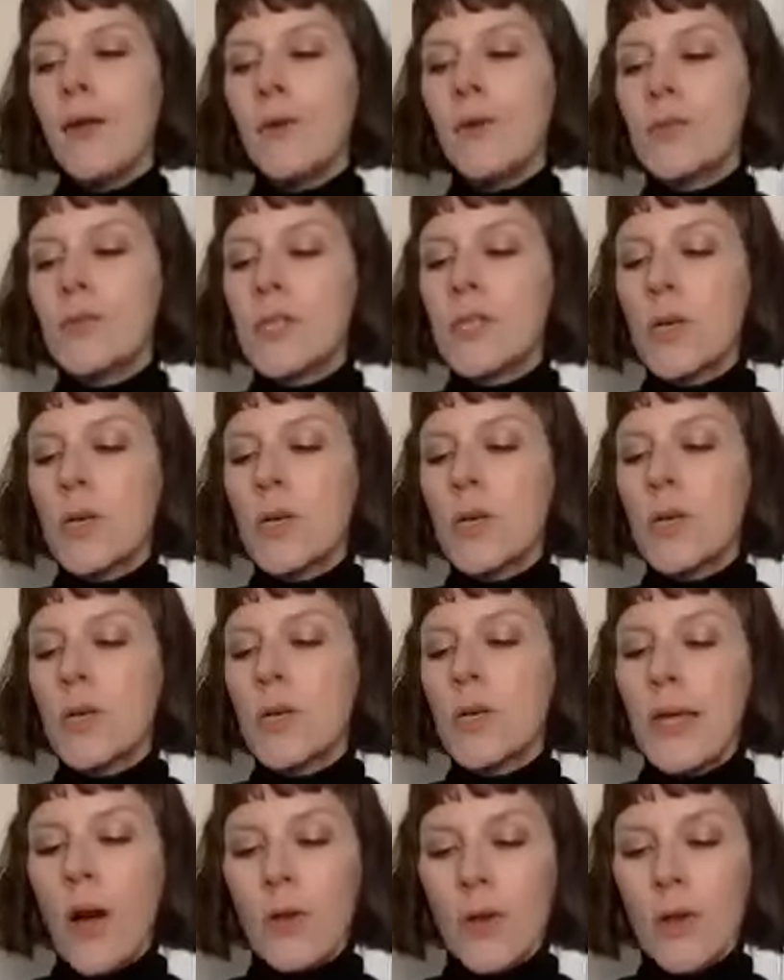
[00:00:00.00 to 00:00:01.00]
And also we
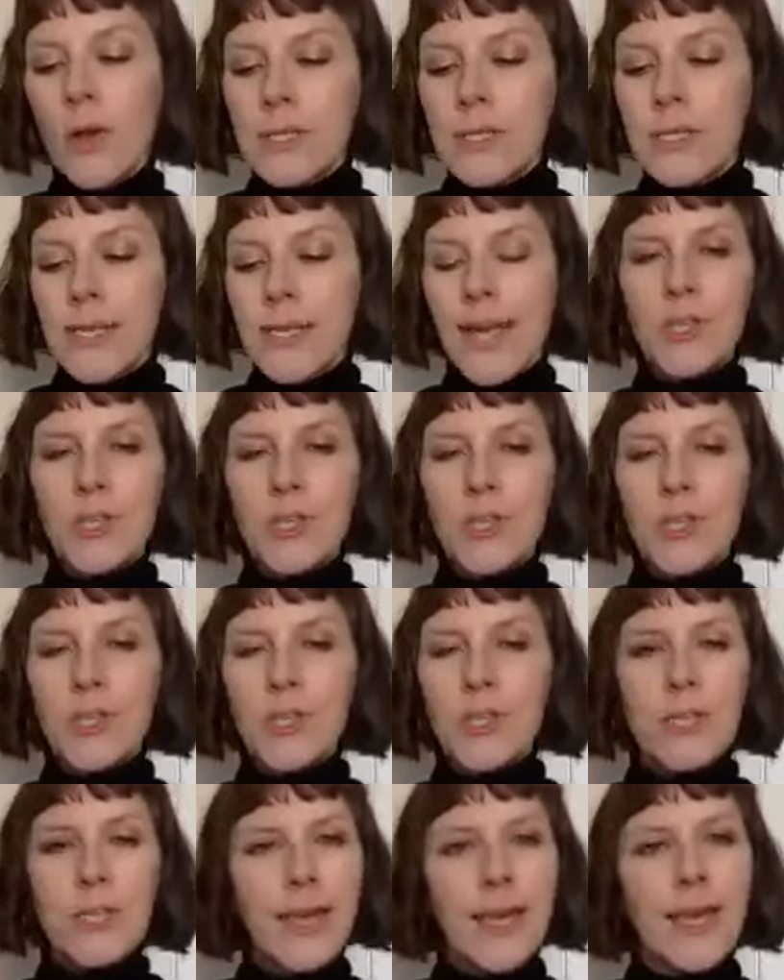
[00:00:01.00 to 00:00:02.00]
hold lots of tension
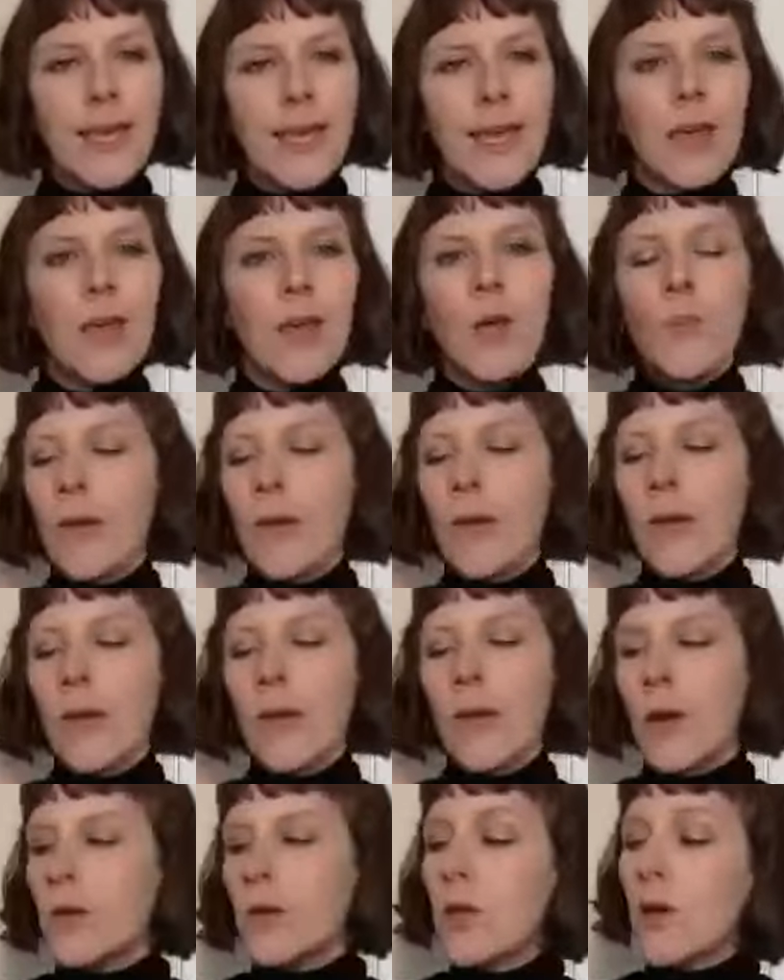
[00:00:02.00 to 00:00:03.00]
here. We
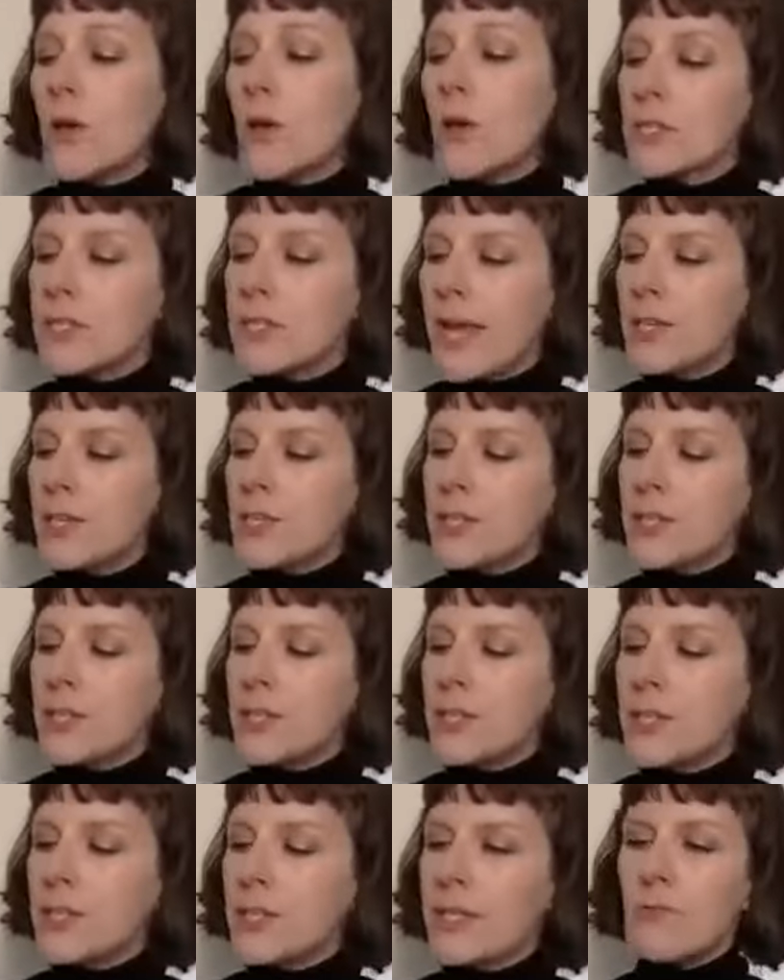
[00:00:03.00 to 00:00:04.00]
hold lots of
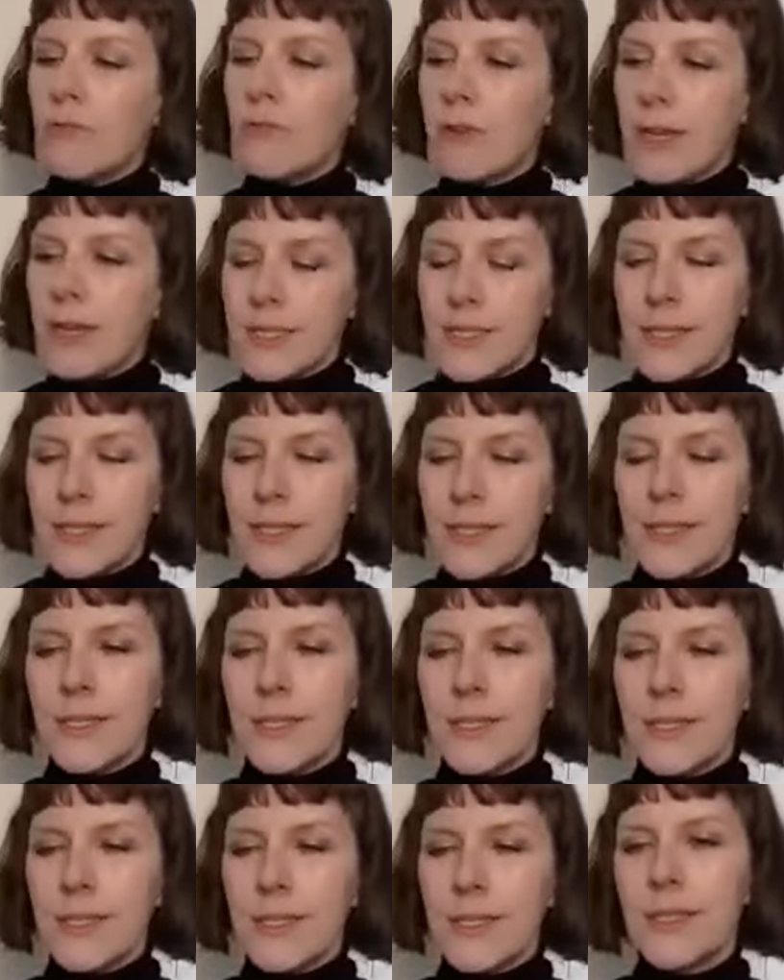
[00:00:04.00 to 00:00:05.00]
tension in our
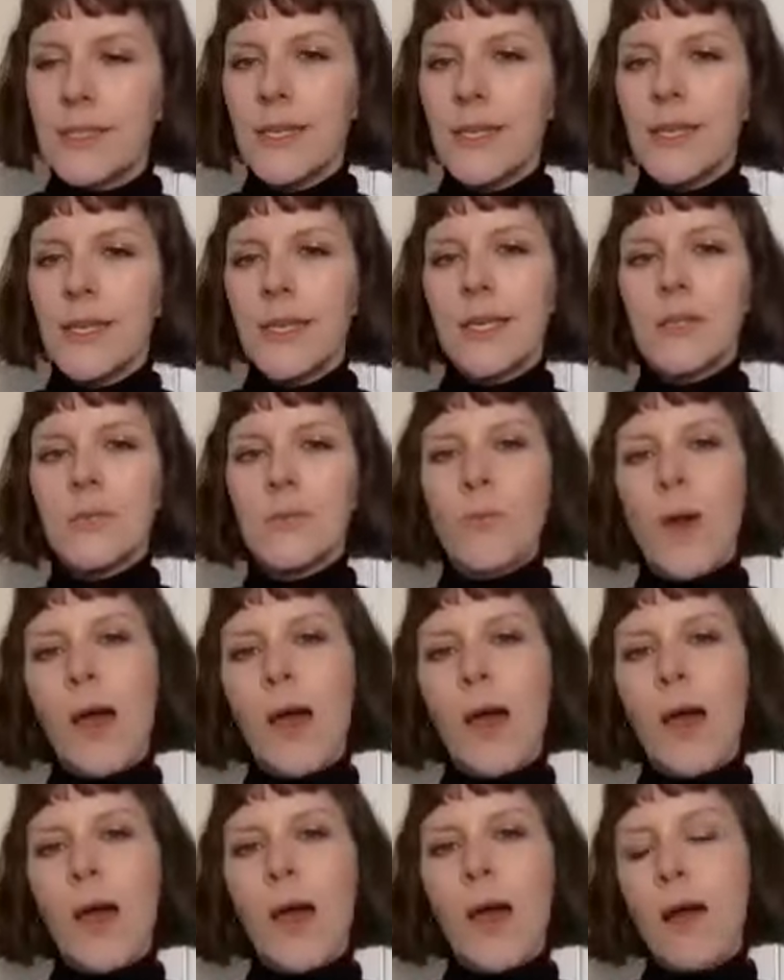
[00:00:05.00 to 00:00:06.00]
wrists as
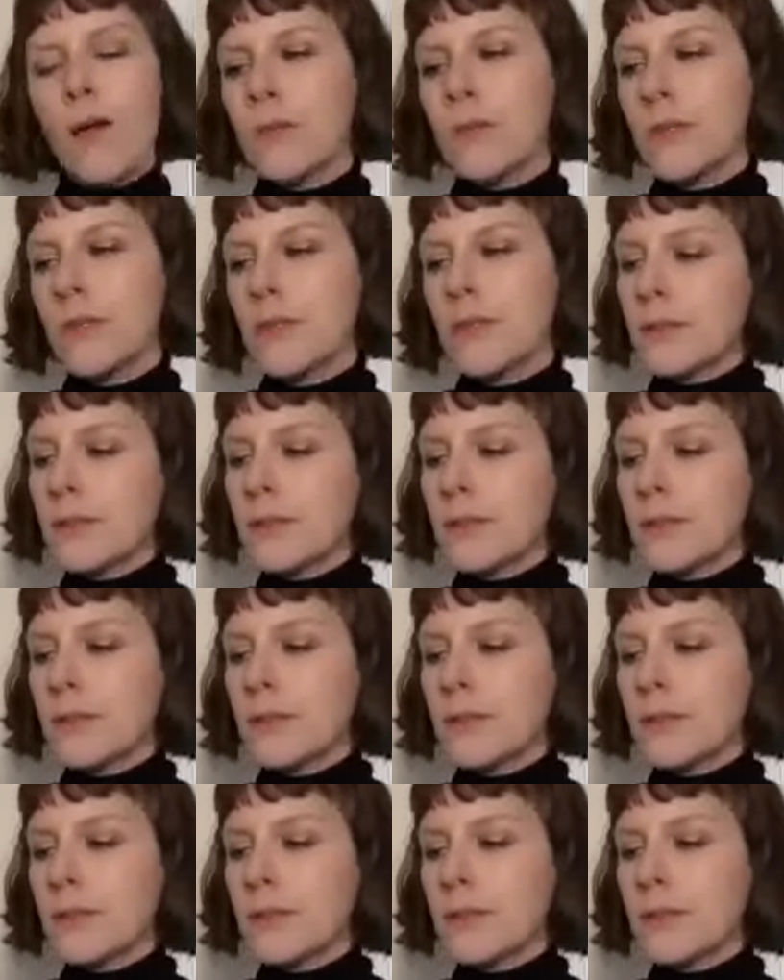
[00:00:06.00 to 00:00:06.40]
well.